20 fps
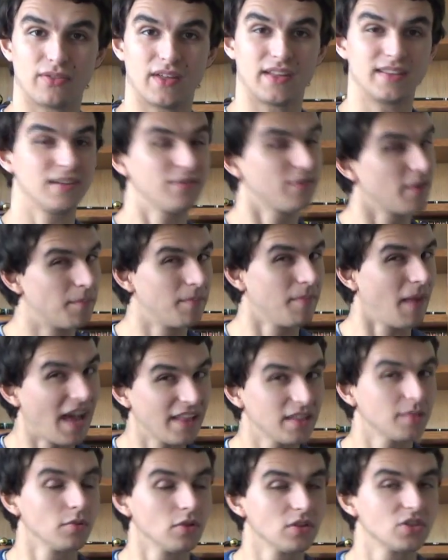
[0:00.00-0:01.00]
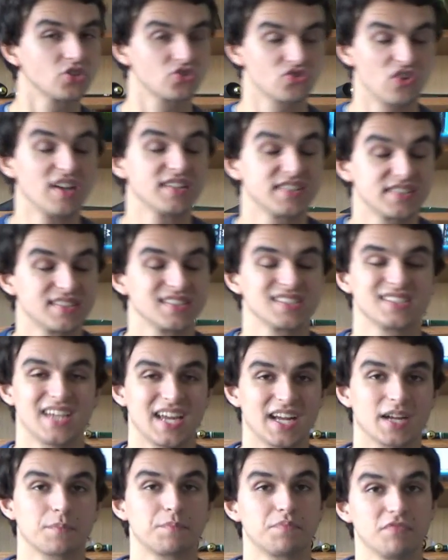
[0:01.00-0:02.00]
And if an animal is trying to
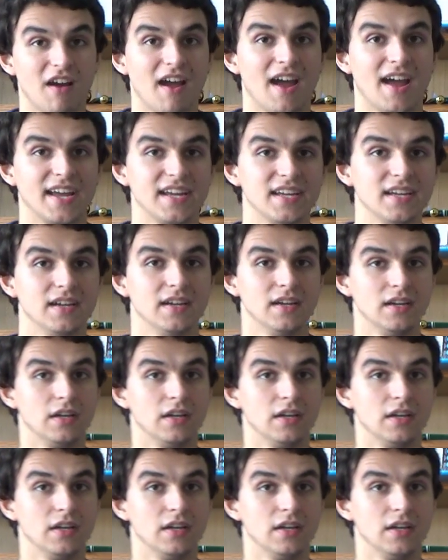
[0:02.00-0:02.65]
detect prey,